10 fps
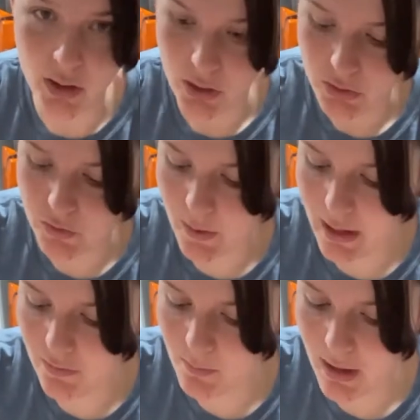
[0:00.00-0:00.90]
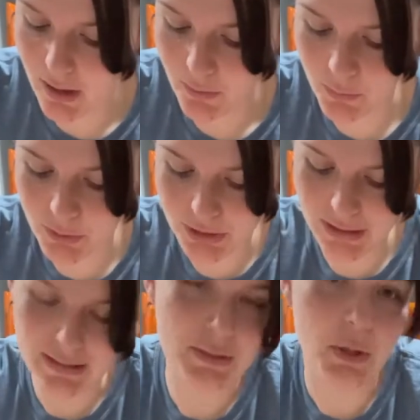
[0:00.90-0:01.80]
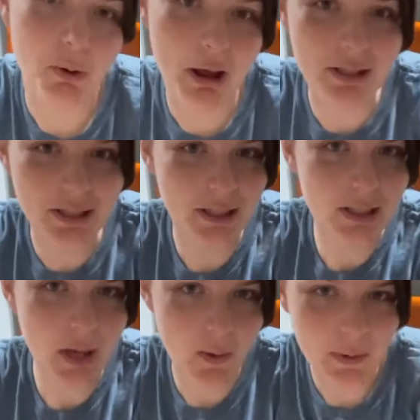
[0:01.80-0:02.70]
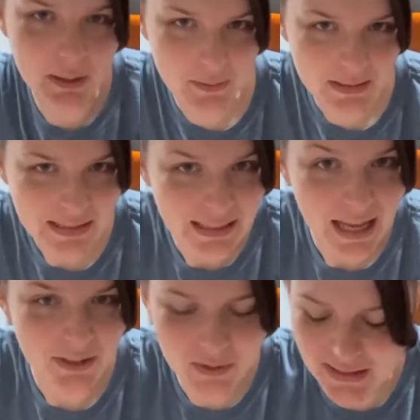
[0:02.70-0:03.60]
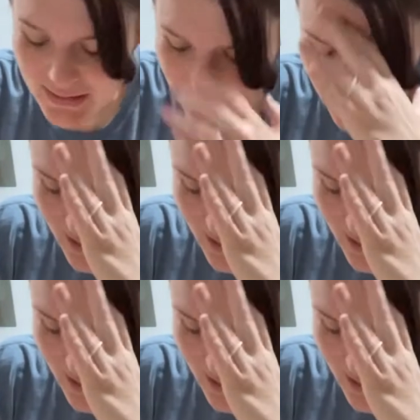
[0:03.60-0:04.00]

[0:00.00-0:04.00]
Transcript: so I have my order sheet. These are arranged so you don't see any addresses.